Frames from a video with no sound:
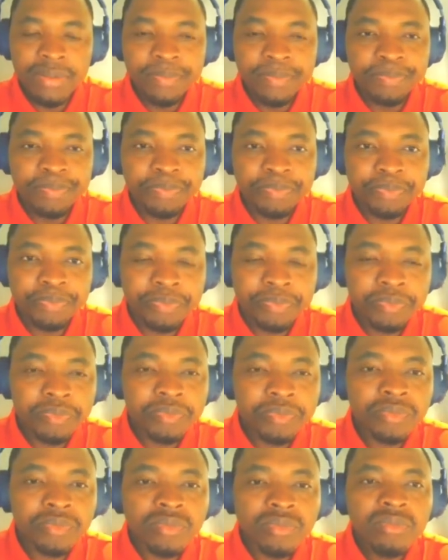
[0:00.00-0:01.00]

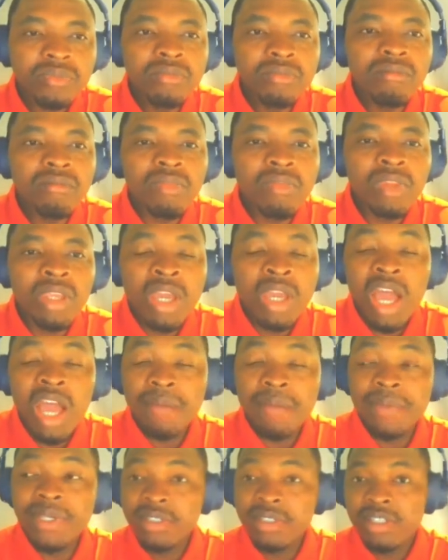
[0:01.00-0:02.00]

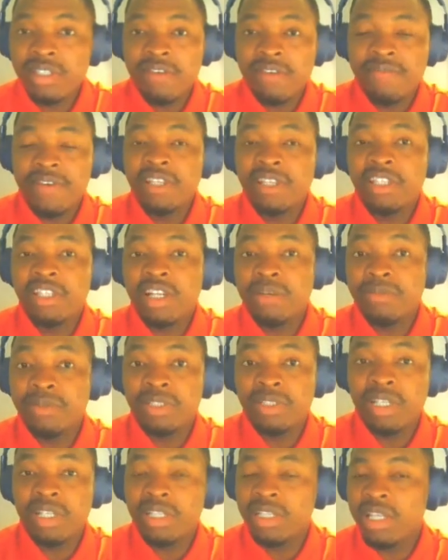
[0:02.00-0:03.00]
I mean, very terrible
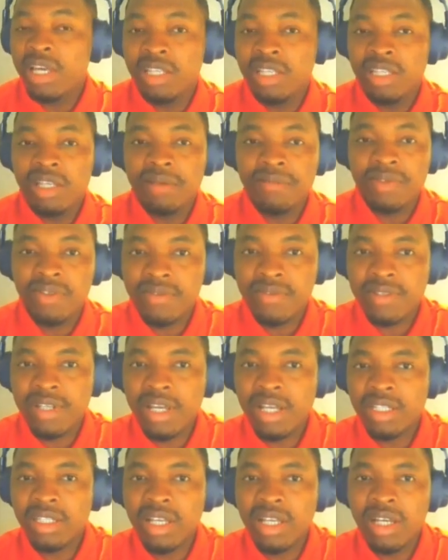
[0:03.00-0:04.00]
data in terms of
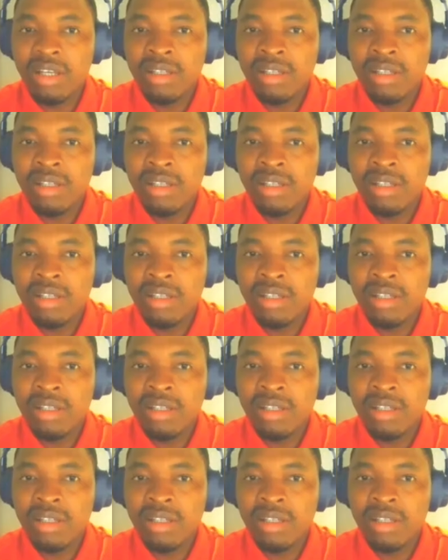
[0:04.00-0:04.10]
scatter.